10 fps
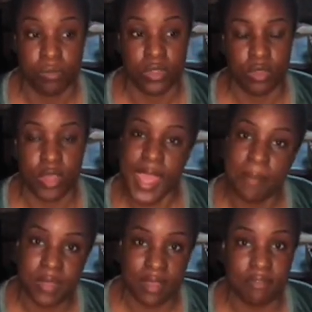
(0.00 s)
You can't
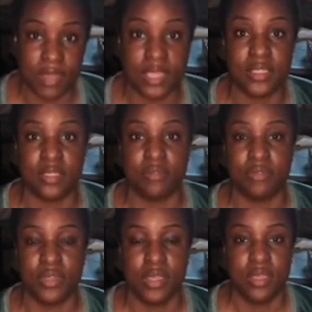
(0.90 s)
be effective
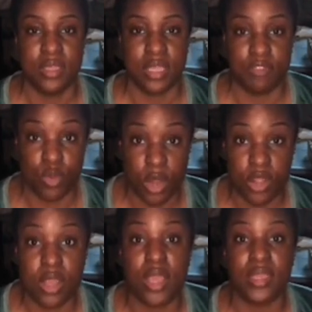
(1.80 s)
if you are
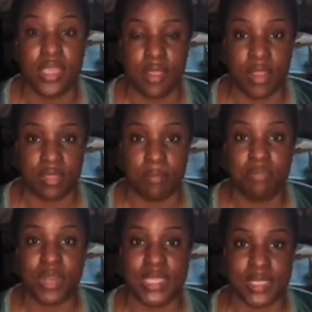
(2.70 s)
not here in the
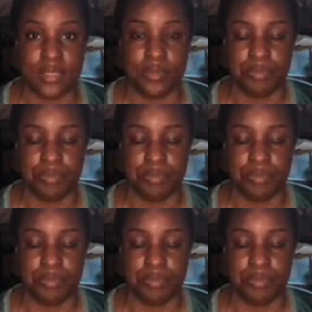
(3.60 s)
present.